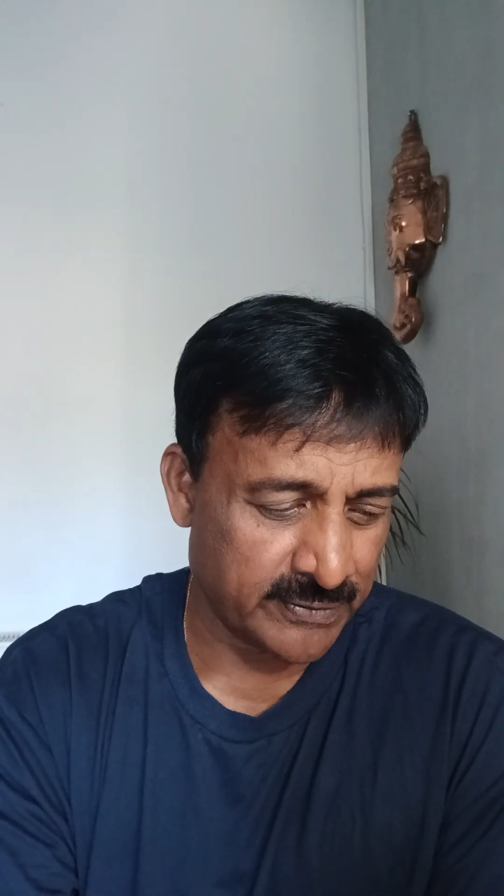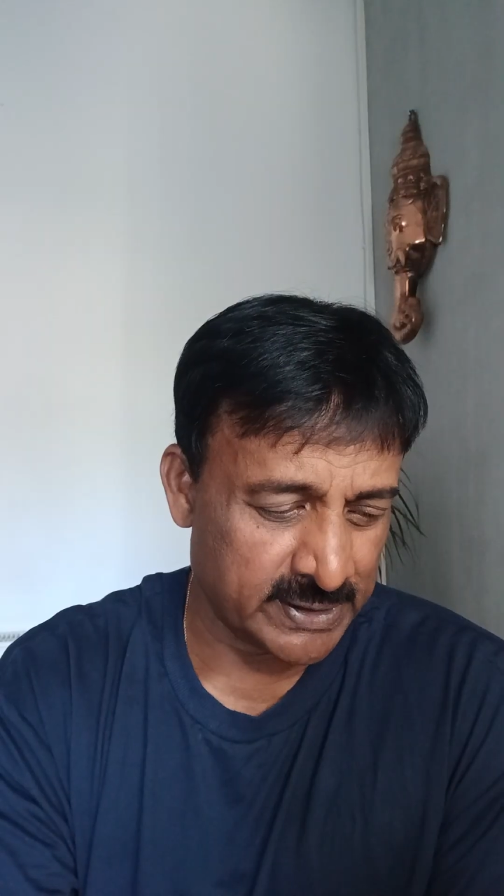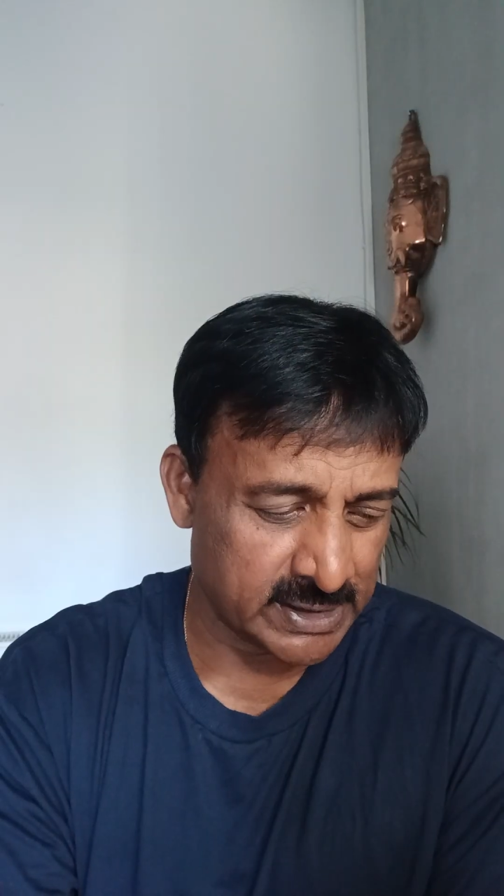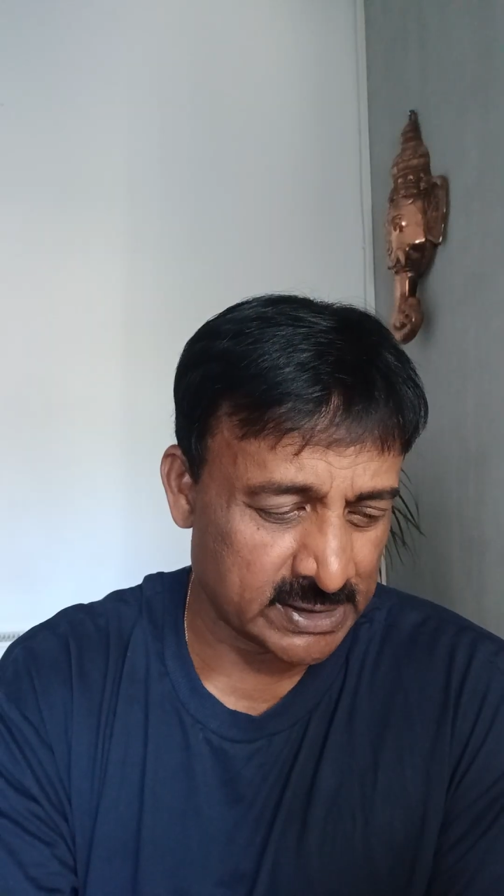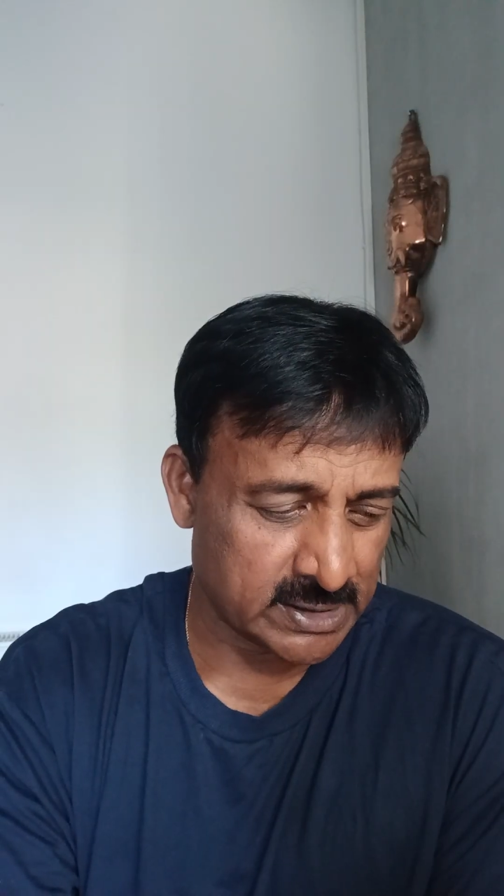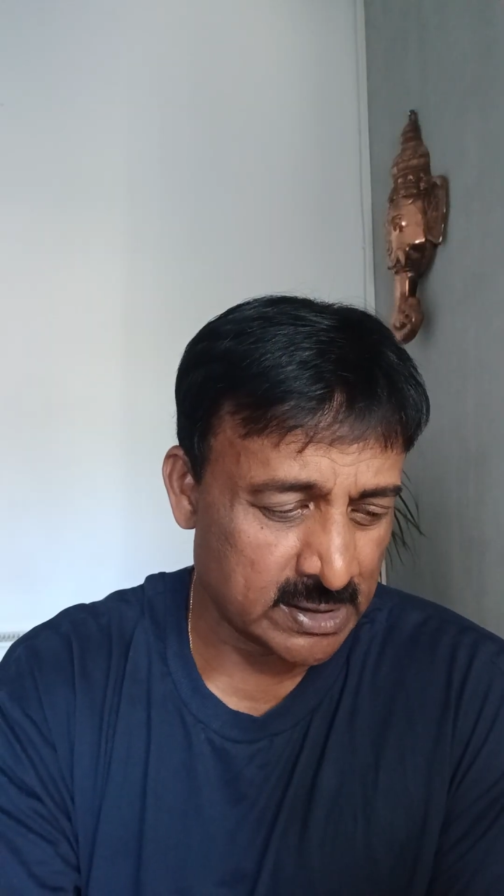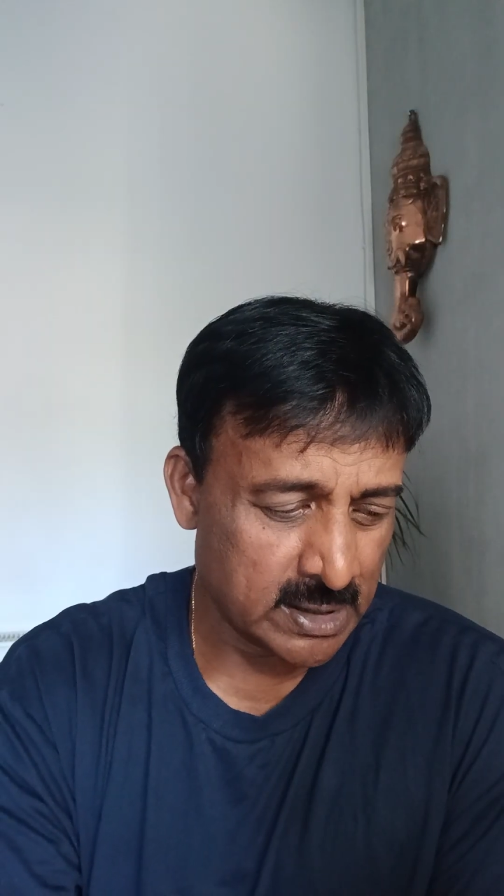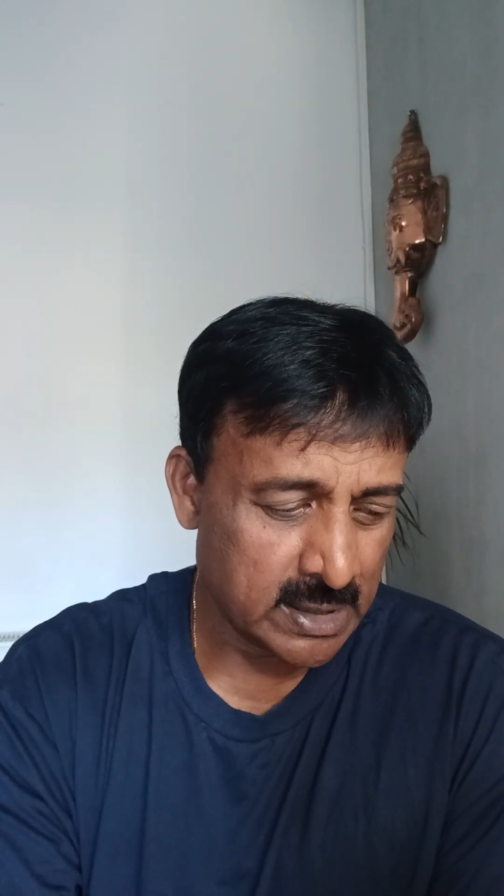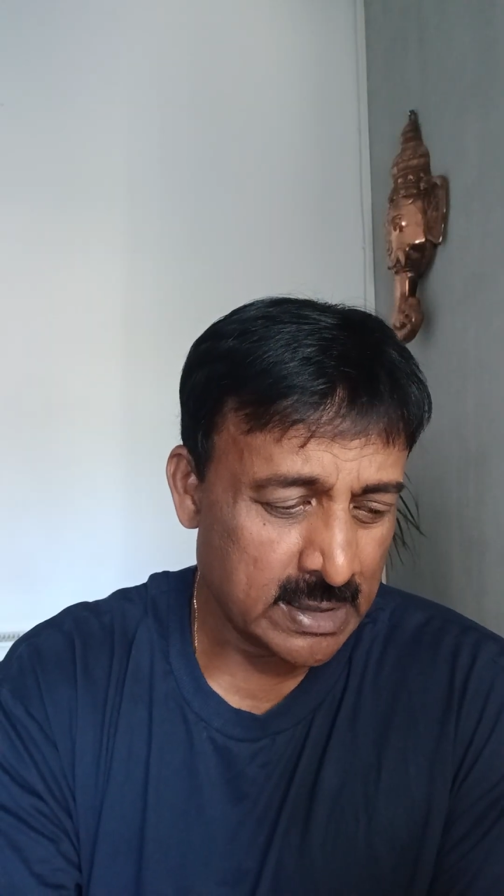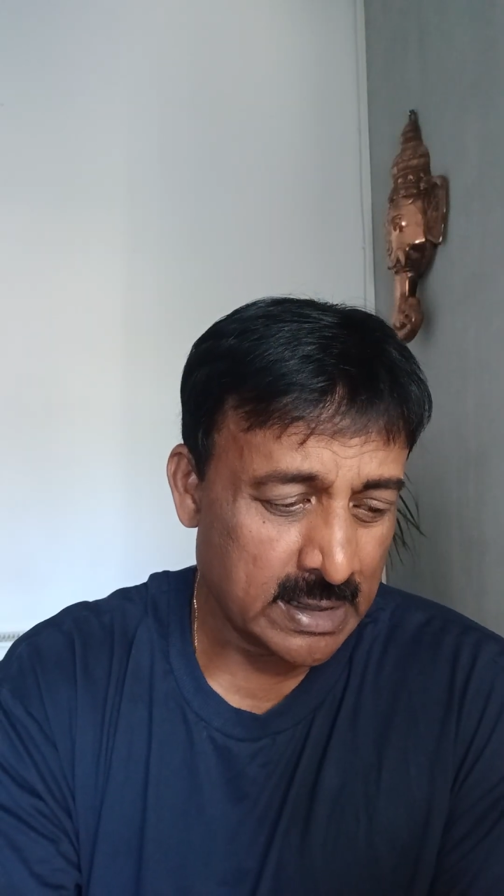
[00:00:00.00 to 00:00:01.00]
It is,
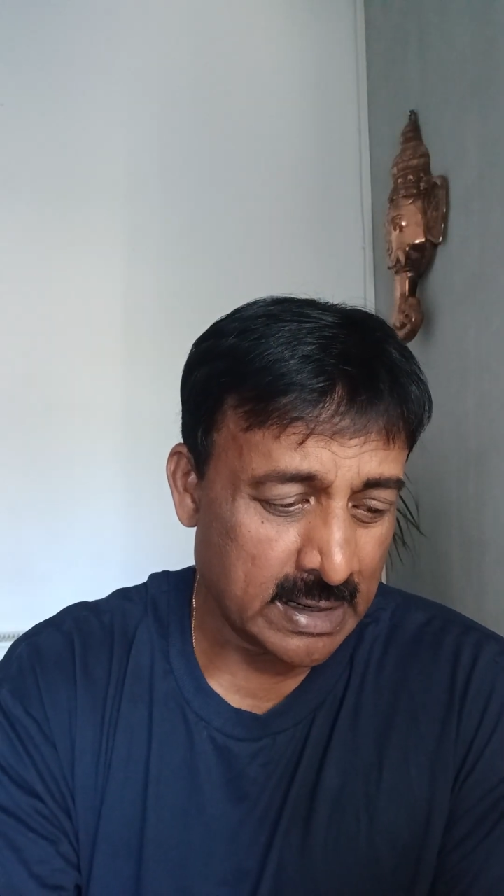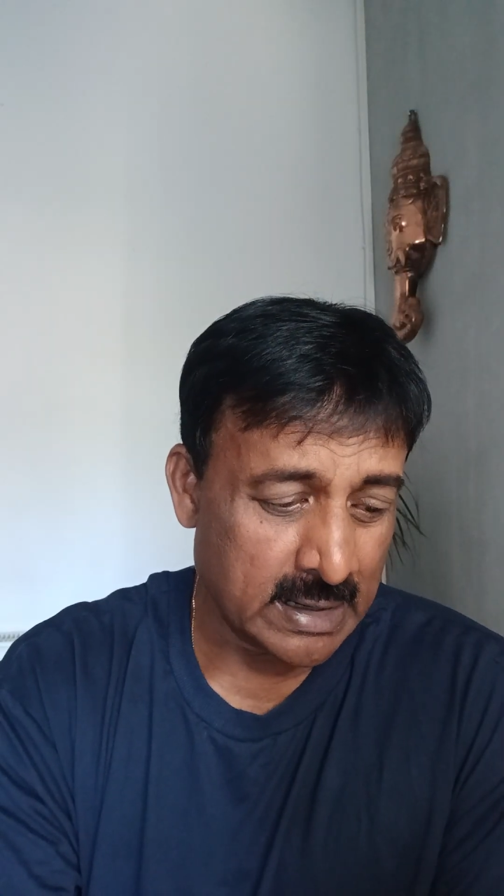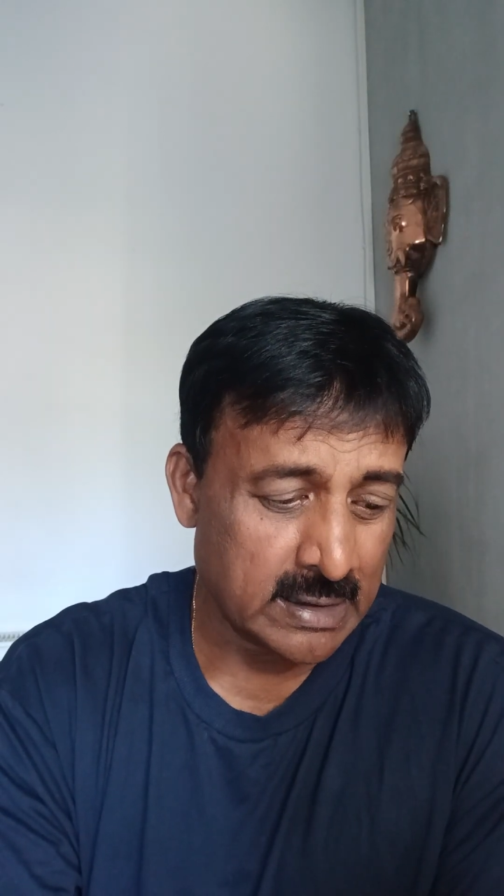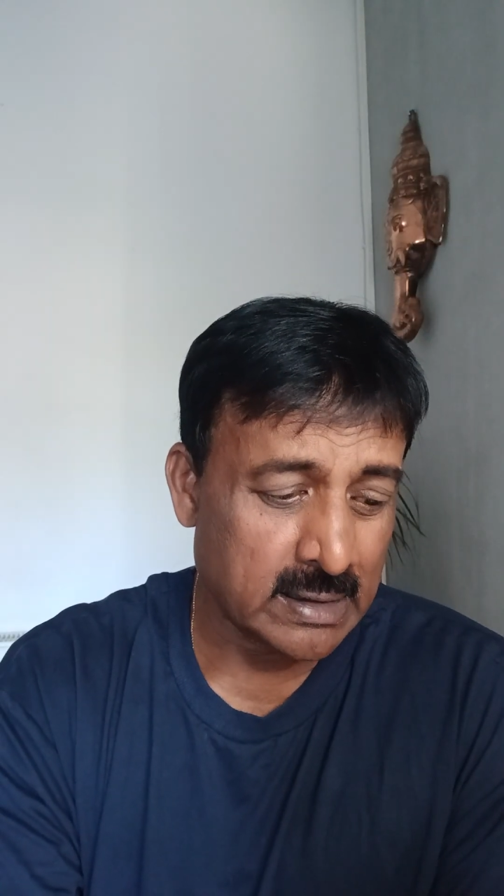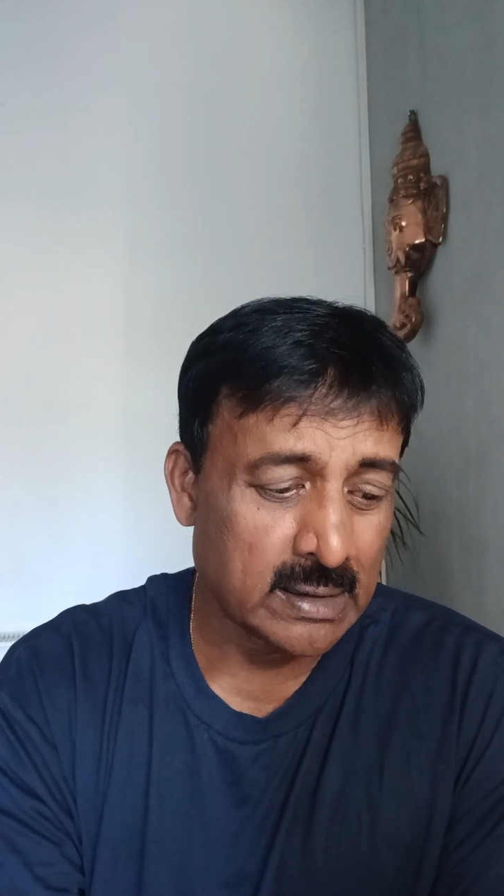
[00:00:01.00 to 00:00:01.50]
and